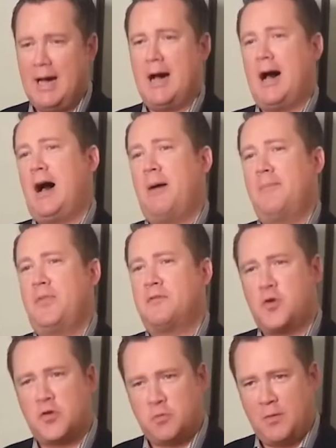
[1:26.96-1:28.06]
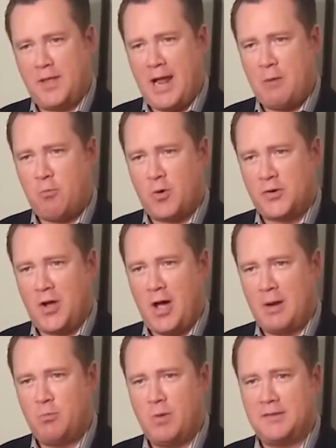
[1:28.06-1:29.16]
The first one that I worked
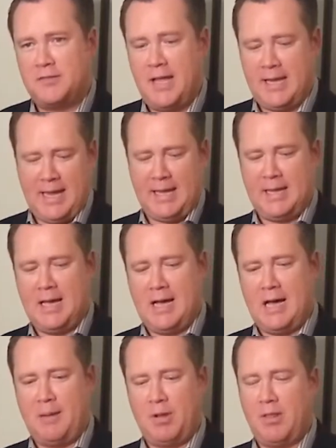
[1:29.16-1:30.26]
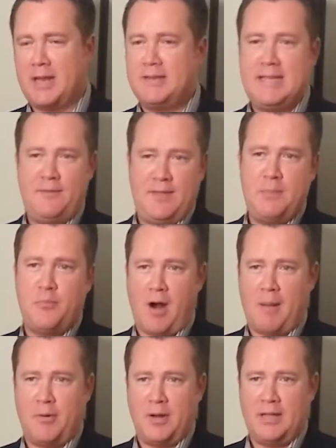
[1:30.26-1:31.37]
on was taking a lot of TV
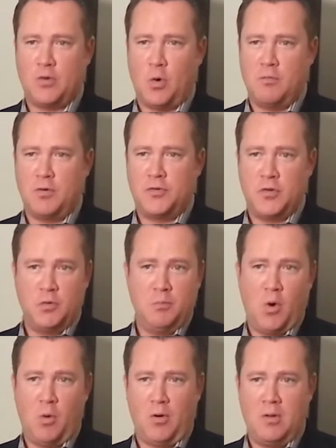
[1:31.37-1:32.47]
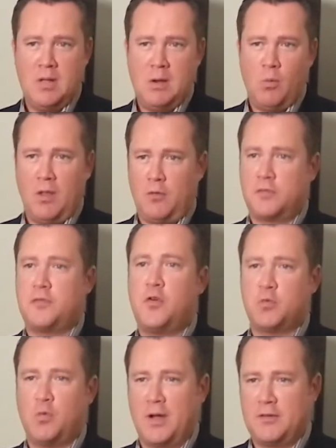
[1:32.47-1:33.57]
properties over to mobile. One of those
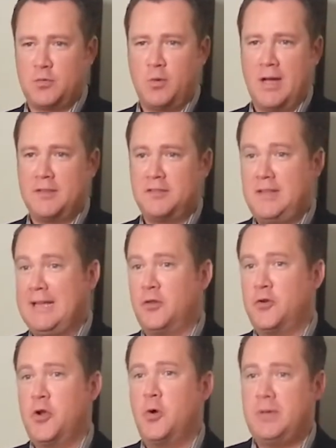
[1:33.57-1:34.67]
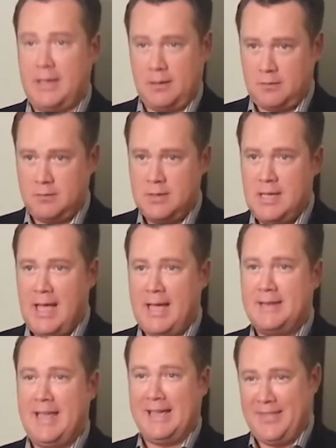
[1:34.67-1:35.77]
first ones was Deal or No Deal,
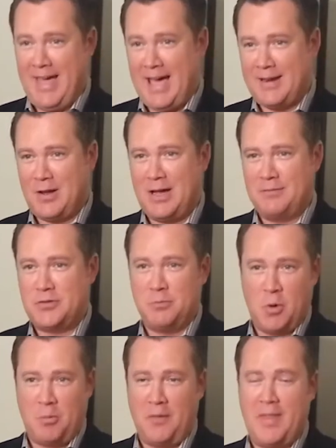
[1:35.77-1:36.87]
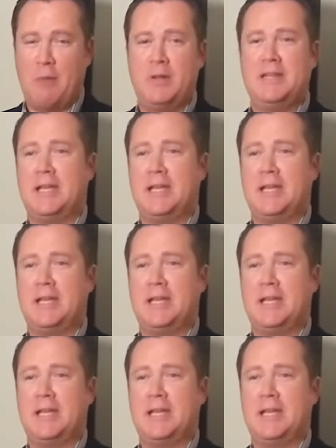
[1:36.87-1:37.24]
and taking that to mobile. And then we